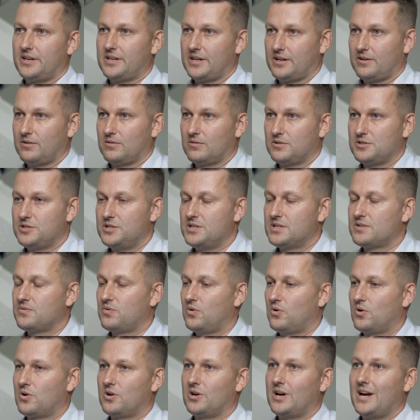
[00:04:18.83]
technologies
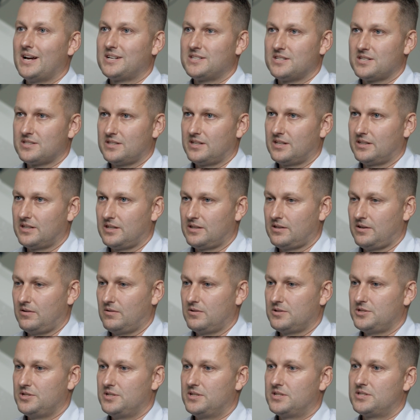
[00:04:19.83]
for the existing
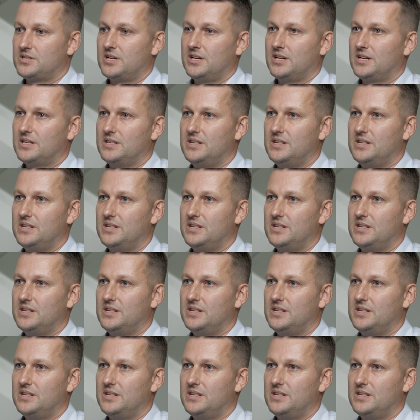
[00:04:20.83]
technologies.